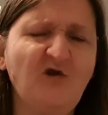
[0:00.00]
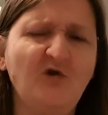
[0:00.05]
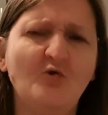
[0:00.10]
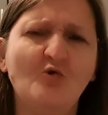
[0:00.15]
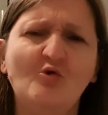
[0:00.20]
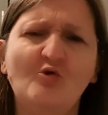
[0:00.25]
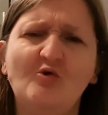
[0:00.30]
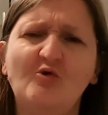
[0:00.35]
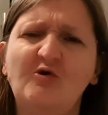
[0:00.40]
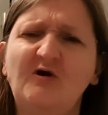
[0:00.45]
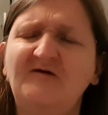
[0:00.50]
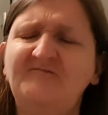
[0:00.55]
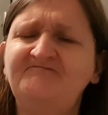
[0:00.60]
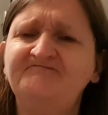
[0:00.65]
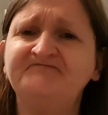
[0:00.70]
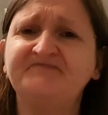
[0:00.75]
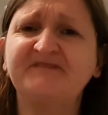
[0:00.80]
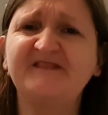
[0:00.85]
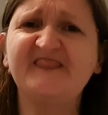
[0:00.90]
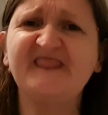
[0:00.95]
Oh,
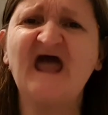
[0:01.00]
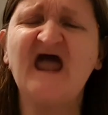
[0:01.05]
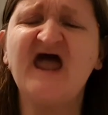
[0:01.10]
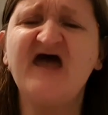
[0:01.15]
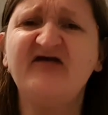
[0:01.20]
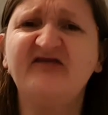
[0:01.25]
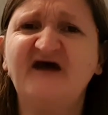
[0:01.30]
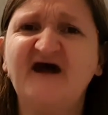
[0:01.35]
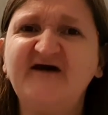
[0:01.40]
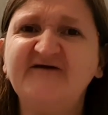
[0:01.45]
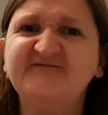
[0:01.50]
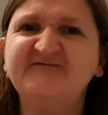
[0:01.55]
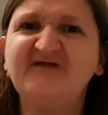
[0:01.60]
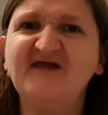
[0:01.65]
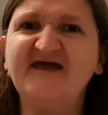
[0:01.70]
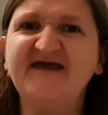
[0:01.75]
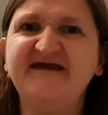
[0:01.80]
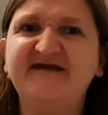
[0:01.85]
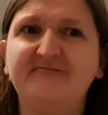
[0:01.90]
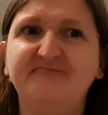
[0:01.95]
that's
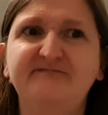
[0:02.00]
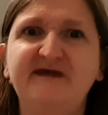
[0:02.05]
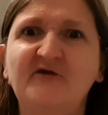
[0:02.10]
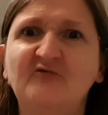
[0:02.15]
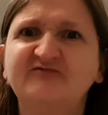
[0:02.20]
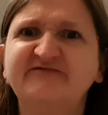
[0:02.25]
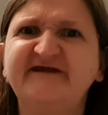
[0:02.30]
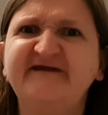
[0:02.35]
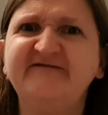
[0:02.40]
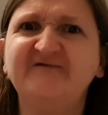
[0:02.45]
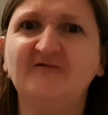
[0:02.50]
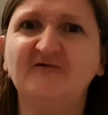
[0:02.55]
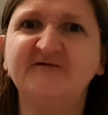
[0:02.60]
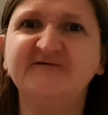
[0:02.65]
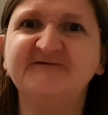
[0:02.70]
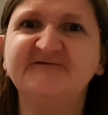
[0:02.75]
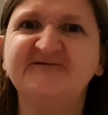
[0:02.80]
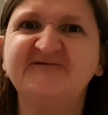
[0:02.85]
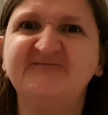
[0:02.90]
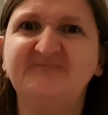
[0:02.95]
like melted
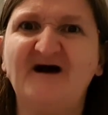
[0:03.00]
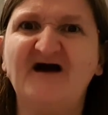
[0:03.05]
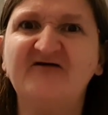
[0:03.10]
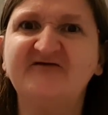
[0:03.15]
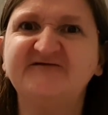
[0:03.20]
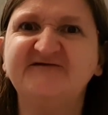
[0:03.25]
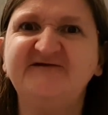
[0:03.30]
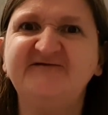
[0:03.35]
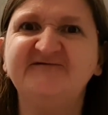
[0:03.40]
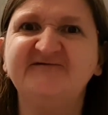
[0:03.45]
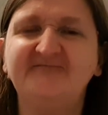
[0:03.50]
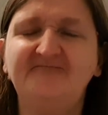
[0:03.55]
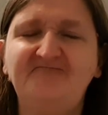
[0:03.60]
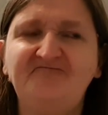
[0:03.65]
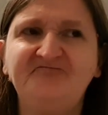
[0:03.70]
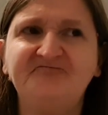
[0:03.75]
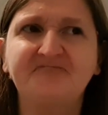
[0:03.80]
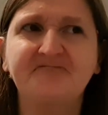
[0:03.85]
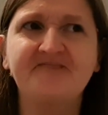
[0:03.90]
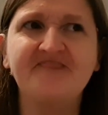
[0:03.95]
orange Smarties.
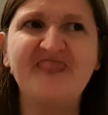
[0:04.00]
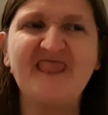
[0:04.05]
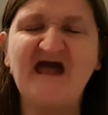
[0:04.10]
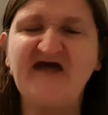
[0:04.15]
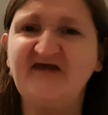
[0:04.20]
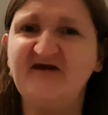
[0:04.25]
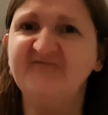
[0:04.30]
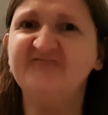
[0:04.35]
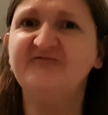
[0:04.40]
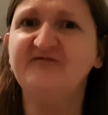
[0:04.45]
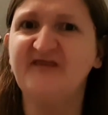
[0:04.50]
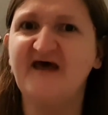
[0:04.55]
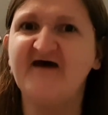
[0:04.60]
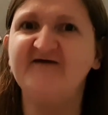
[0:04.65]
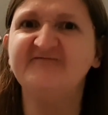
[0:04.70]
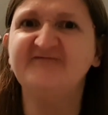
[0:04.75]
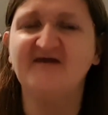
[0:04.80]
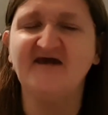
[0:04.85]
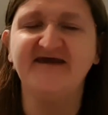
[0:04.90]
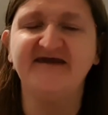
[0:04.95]
That's what
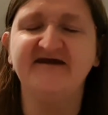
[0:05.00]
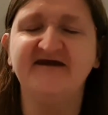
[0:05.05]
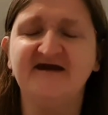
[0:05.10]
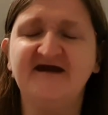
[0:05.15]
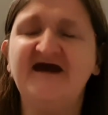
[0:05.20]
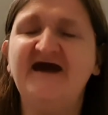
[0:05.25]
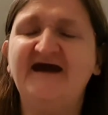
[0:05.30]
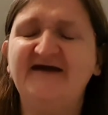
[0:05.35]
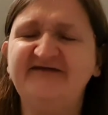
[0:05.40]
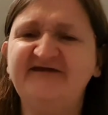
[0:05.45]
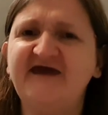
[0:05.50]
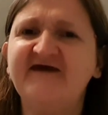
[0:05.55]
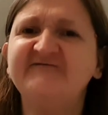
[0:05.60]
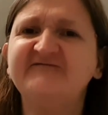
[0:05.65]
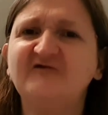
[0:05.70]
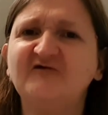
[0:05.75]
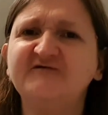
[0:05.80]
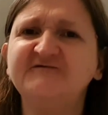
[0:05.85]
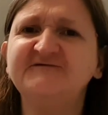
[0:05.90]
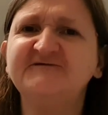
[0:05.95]
that's like. And yes,
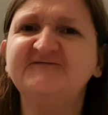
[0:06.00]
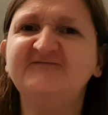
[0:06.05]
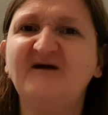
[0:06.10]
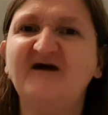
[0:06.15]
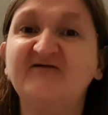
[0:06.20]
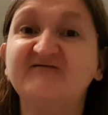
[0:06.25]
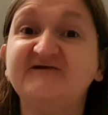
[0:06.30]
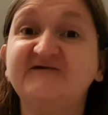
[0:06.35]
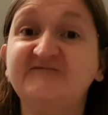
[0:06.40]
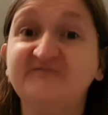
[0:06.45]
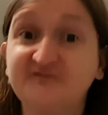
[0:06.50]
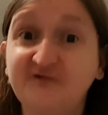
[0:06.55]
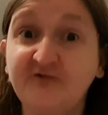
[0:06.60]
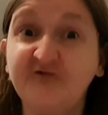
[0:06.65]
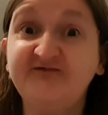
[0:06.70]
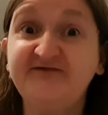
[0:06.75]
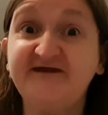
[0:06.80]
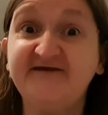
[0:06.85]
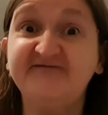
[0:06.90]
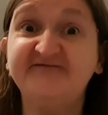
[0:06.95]
orange Smarties do
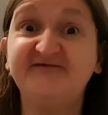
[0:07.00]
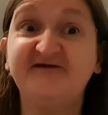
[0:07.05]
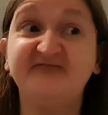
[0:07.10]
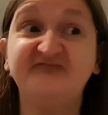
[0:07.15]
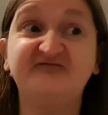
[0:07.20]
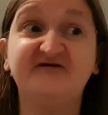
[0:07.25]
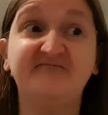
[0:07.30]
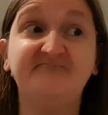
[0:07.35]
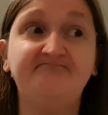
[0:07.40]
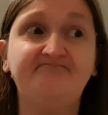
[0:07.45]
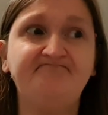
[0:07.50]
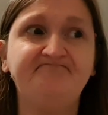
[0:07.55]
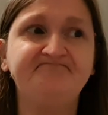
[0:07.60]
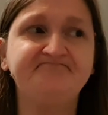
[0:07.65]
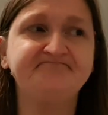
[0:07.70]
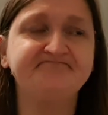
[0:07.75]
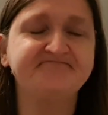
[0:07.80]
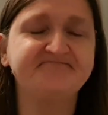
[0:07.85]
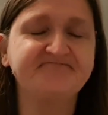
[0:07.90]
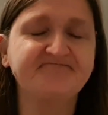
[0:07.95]
taste different.
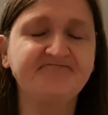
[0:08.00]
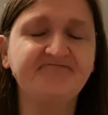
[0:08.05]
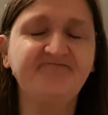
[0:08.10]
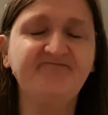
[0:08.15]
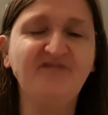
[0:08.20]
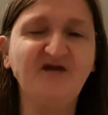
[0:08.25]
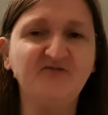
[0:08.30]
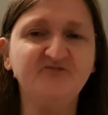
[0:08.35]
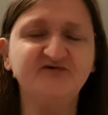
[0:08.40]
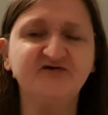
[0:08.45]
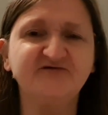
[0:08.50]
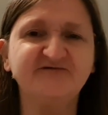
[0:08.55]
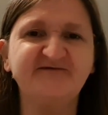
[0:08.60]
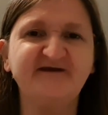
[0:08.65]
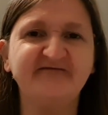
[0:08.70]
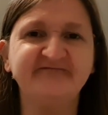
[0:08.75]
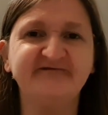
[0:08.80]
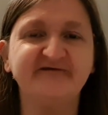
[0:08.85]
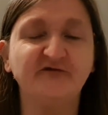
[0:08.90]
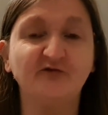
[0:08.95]
Brooke
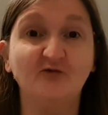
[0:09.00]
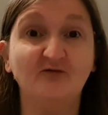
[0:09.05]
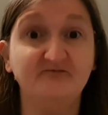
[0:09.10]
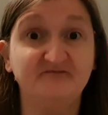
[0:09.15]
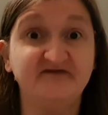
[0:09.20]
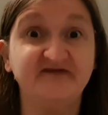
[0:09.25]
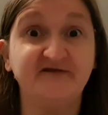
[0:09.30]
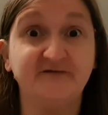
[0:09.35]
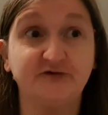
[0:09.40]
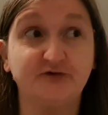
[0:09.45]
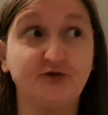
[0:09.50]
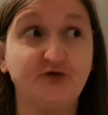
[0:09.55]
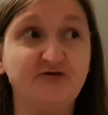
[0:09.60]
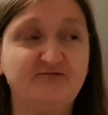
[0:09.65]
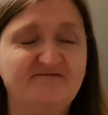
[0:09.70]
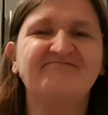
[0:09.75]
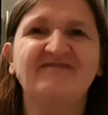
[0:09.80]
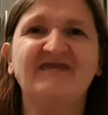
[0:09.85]
says they don't, but they do.